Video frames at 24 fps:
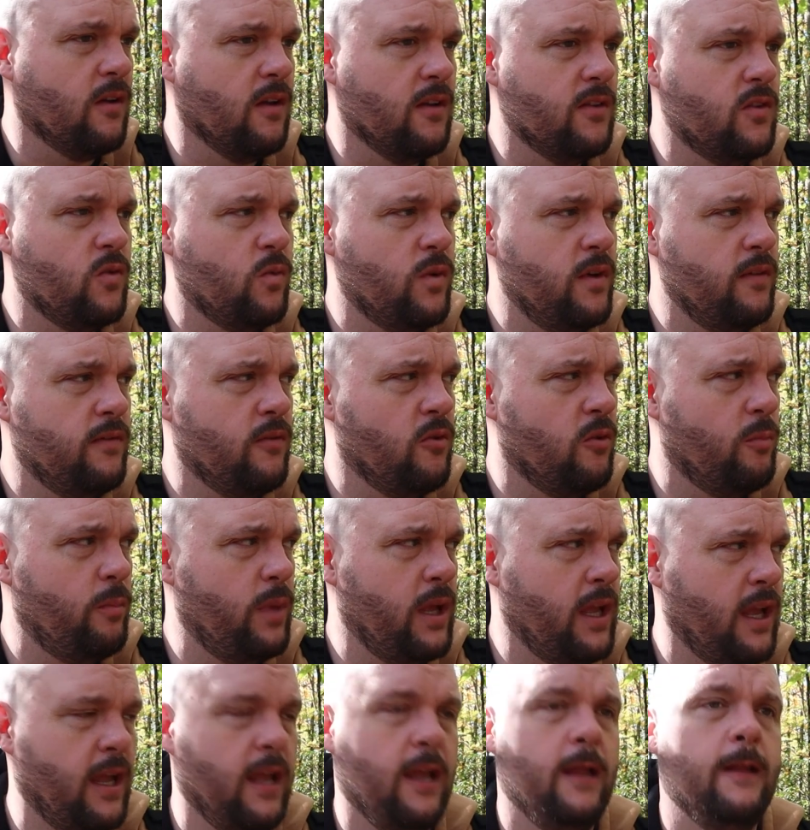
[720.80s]
called
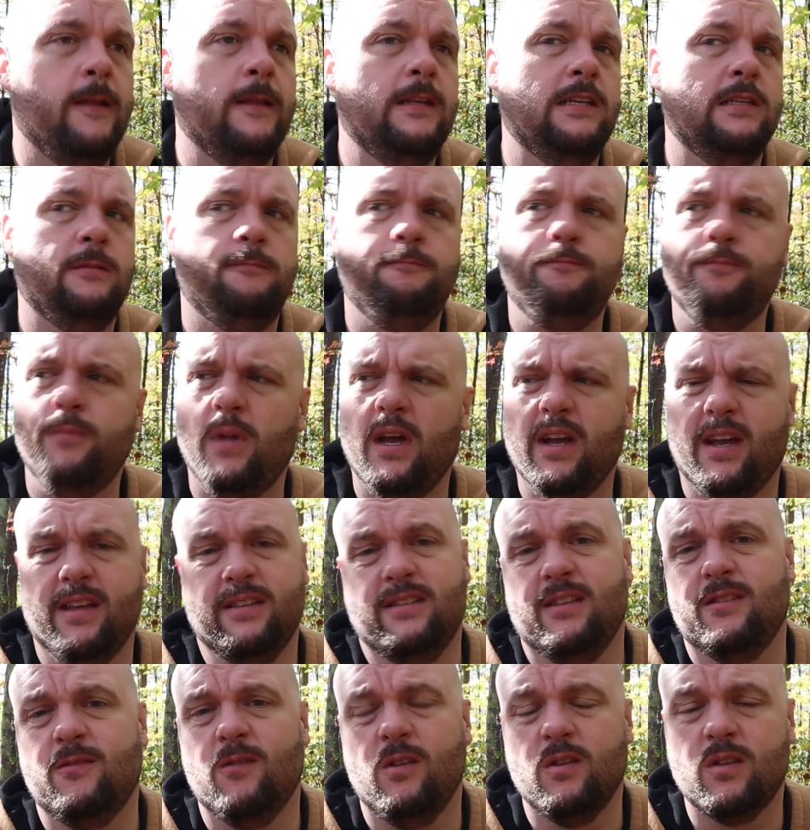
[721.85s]
24B. I
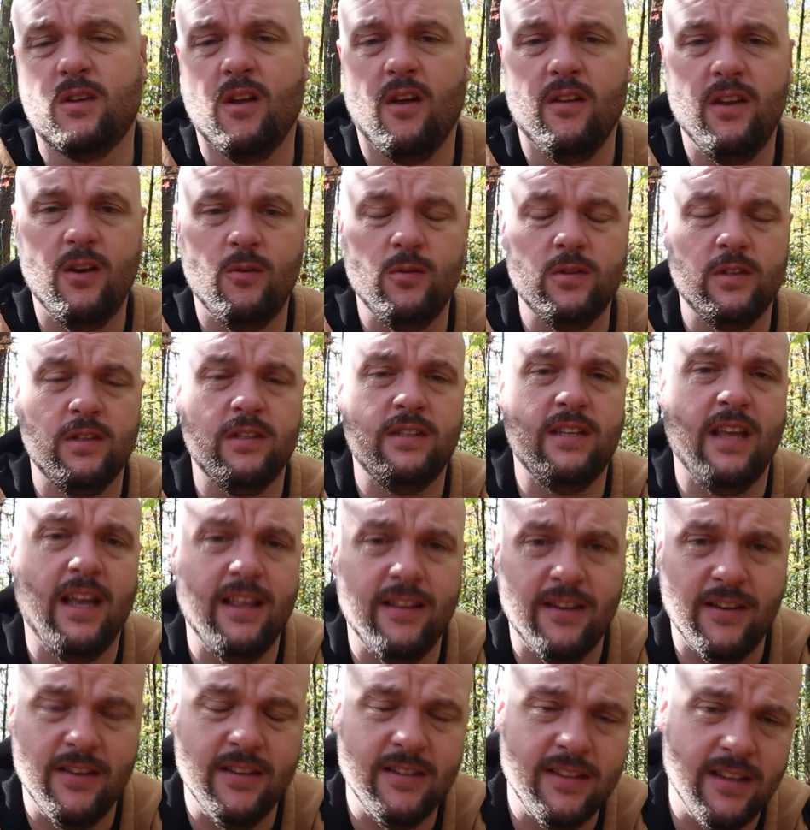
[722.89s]
guess that's what it's called. There was a
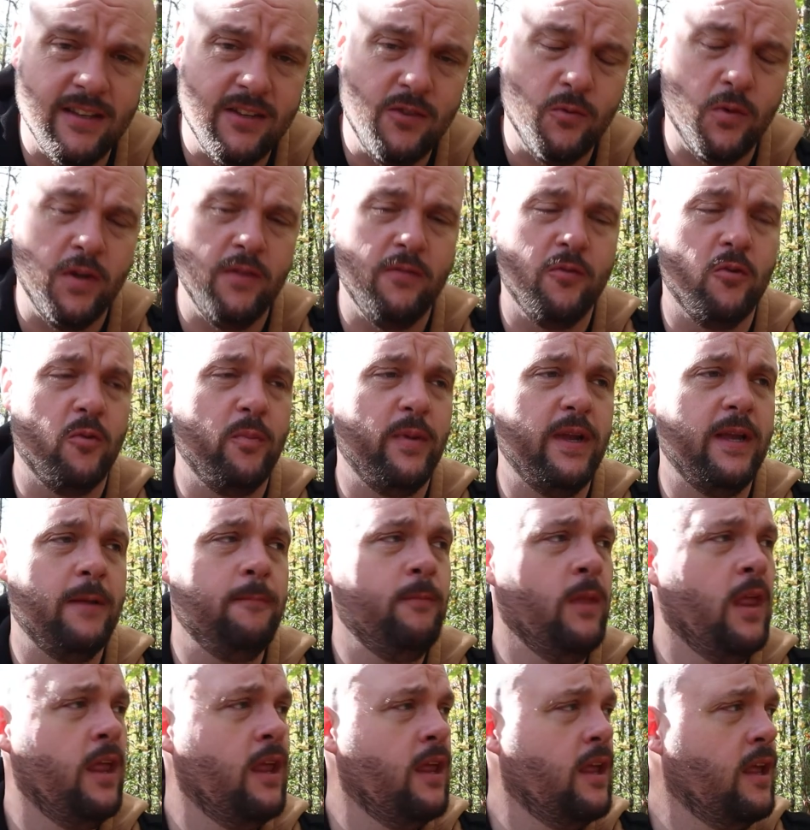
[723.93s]
sign there that said 24B,
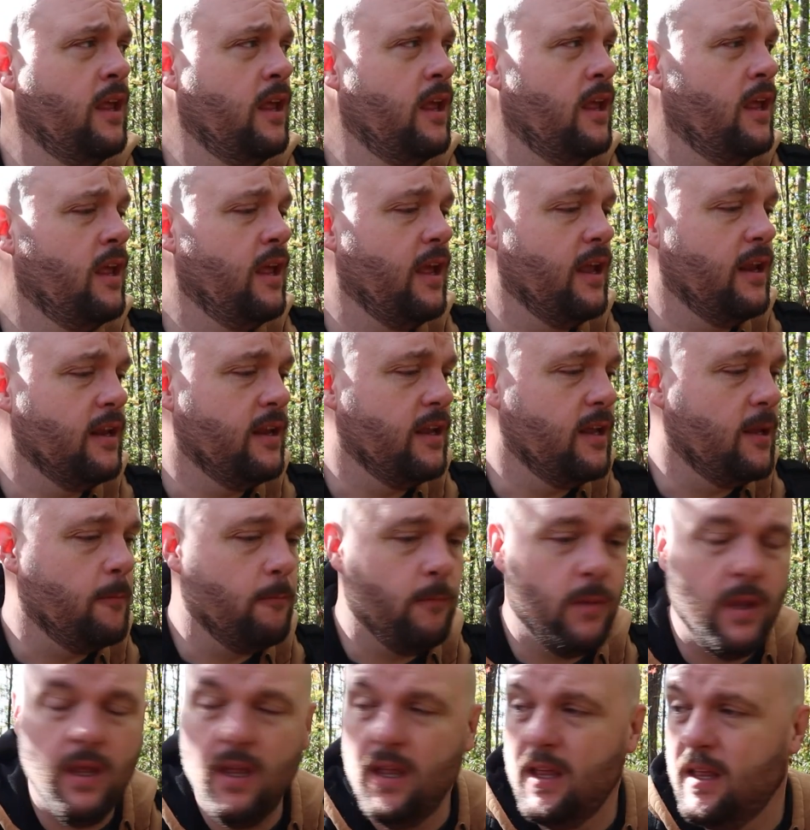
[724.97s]

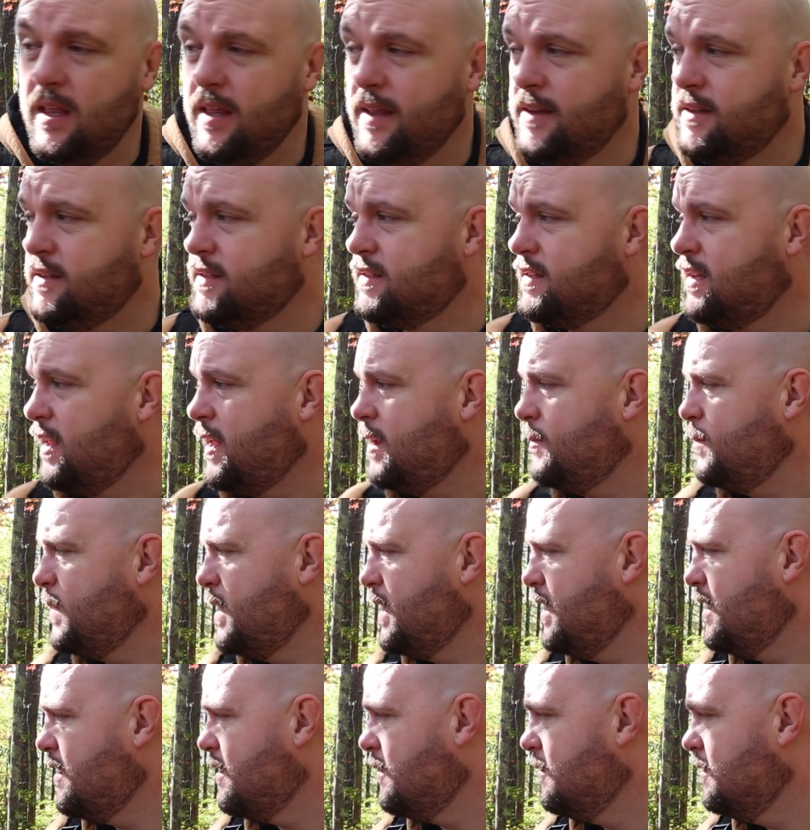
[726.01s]
and it just led me
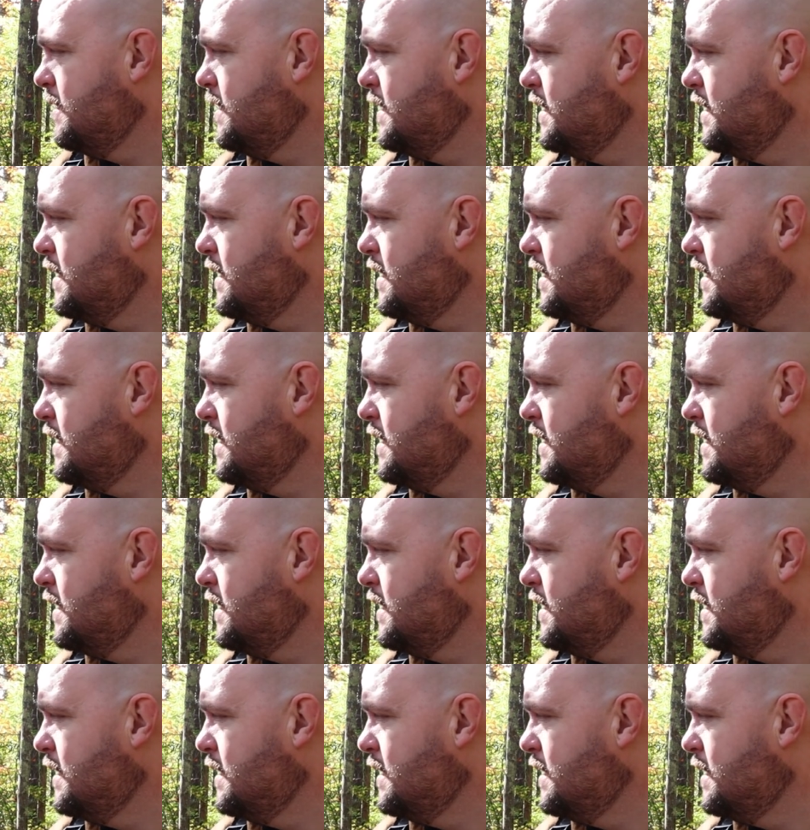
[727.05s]
here